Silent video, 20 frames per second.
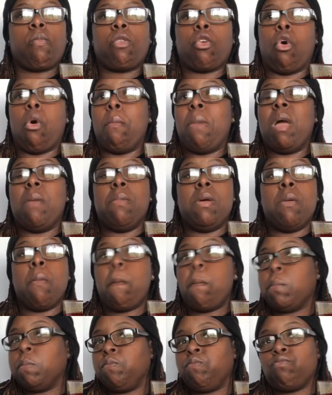or
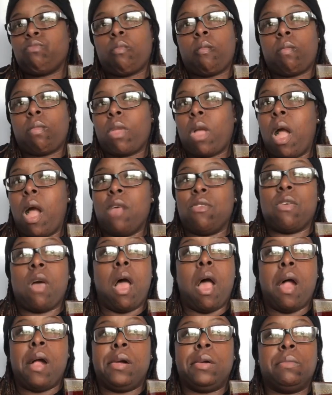maybe has
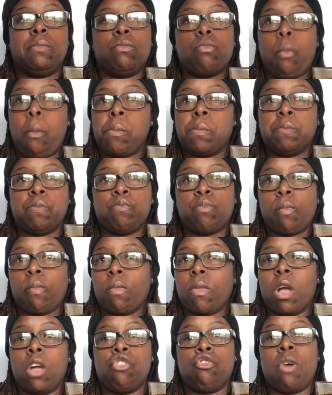had
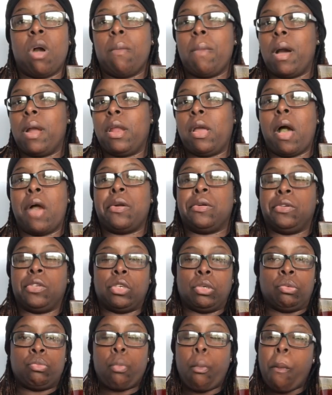a trial by now. I don't
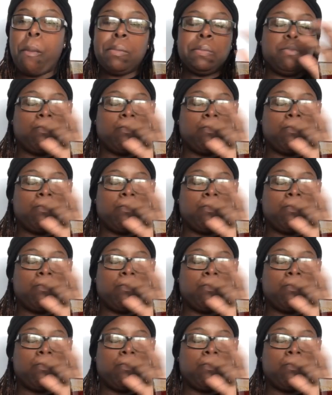know